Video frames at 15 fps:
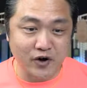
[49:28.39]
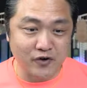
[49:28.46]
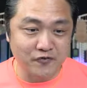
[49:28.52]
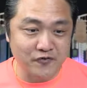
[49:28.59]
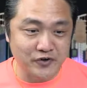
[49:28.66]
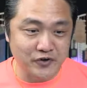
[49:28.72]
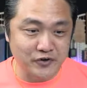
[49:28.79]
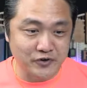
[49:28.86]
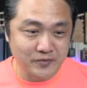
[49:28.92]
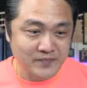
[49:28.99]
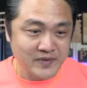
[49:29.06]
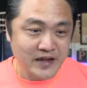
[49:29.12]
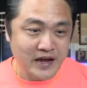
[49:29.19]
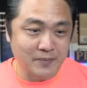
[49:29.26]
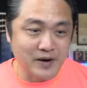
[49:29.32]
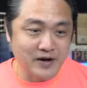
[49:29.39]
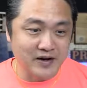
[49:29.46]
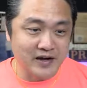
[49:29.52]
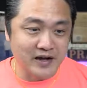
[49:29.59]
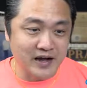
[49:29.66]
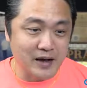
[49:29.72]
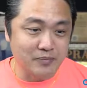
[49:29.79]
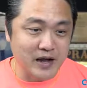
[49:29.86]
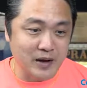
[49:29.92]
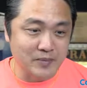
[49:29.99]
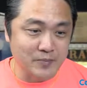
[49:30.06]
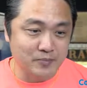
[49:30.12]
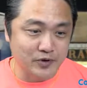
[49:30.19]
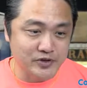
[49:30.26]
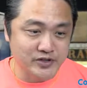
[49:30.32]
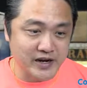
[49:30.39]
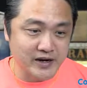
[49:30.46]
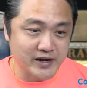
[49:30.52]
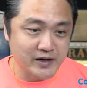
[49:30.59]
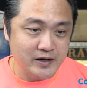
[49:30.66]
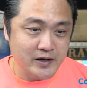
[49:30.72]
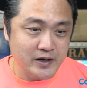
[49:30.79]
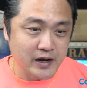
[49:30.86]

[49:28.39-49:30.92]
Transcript: all of you about an upcoming project